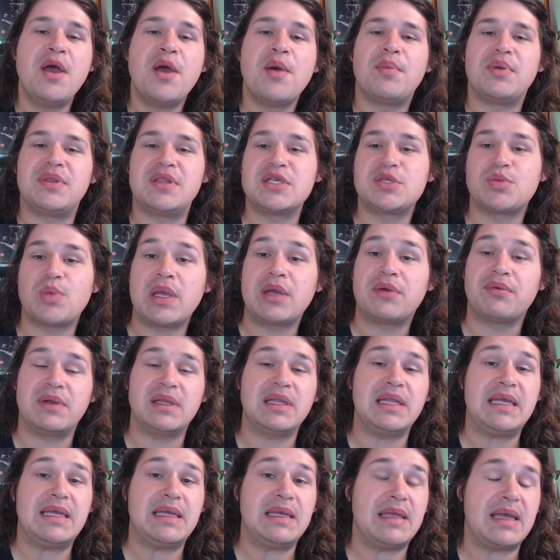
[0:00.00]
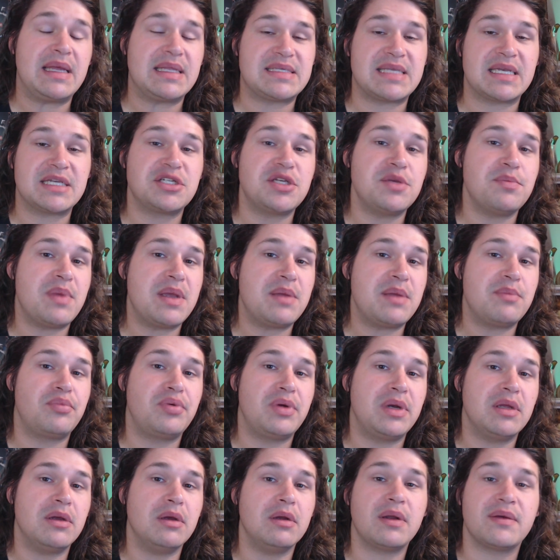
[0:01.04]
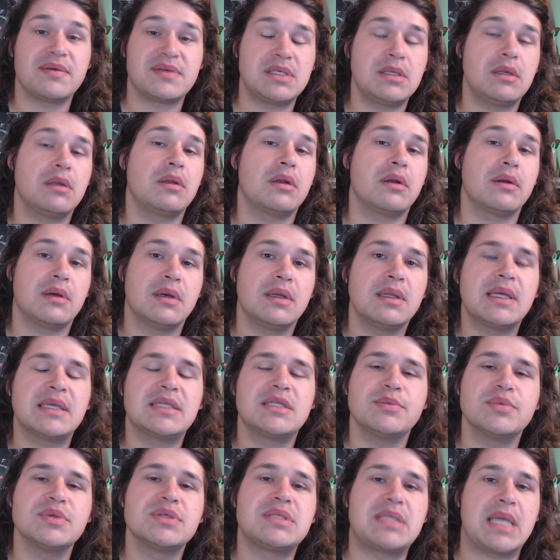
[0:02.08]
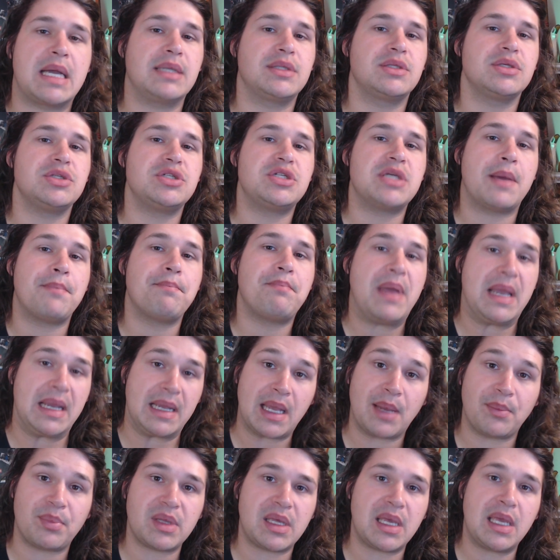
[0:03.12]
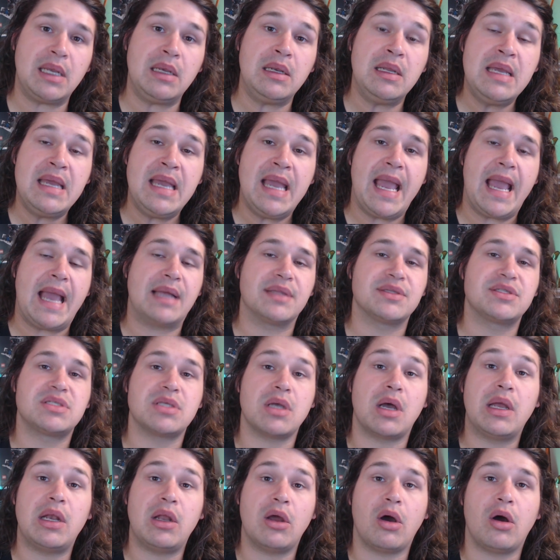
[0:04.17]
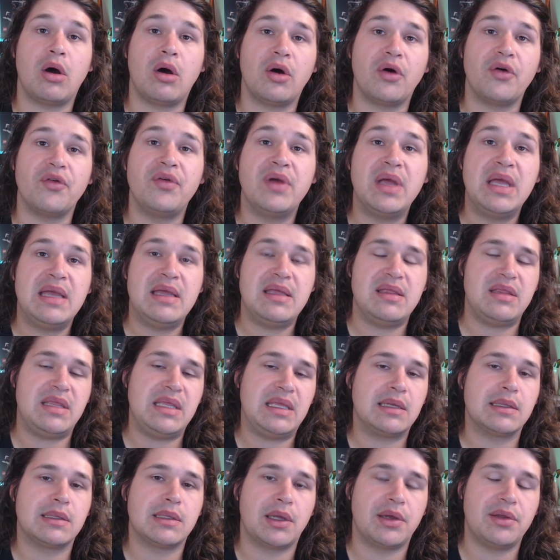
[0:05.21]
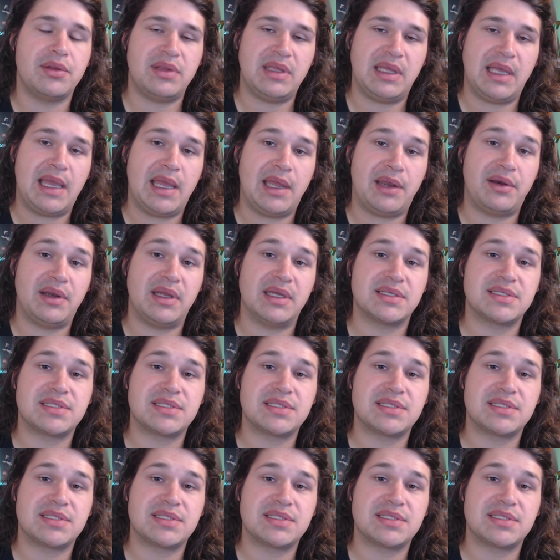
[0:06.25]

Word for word: But this week, really, it's actually been pretty good. I've seen a lot of collectibles start to jump back up again outside of the clothing area.